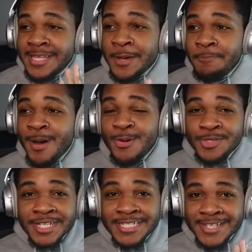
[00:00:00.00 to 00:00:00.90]
The
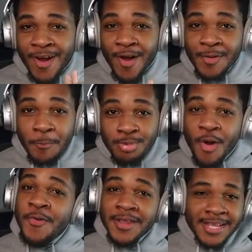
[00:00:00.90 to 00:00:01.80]
motions are
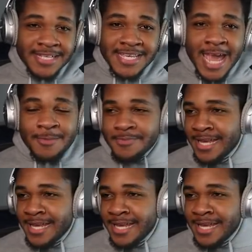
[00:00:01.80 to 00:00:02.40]
broken in this game.